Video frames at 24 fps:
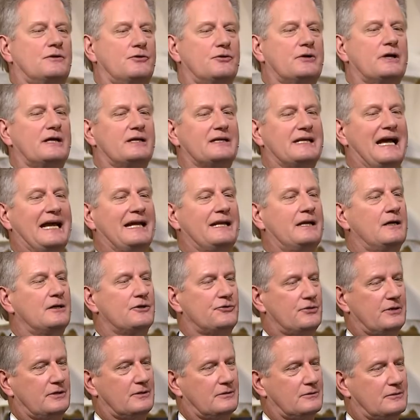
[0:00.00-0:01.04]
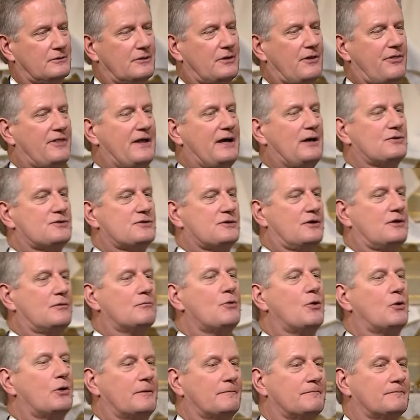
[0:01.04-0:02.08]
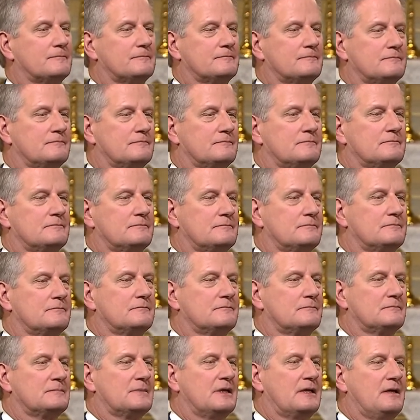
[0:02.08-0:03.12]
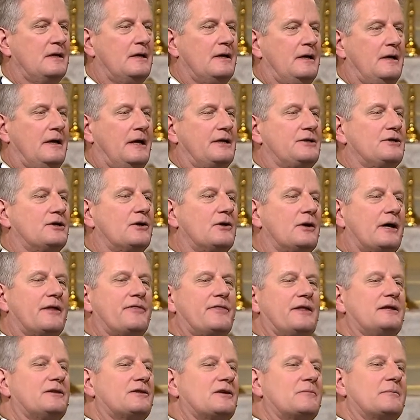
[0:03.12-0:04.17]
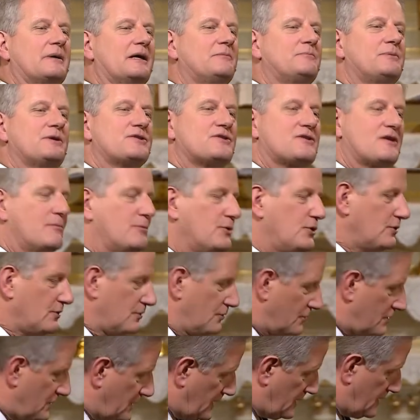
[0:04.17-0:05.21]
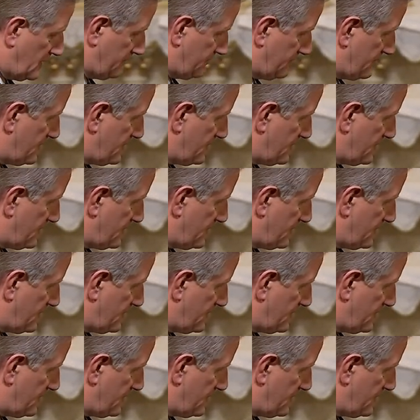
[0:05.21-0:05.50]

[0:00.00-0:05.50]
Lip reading: you got 900 or 1,000 or more. And you know, I think there might be some of you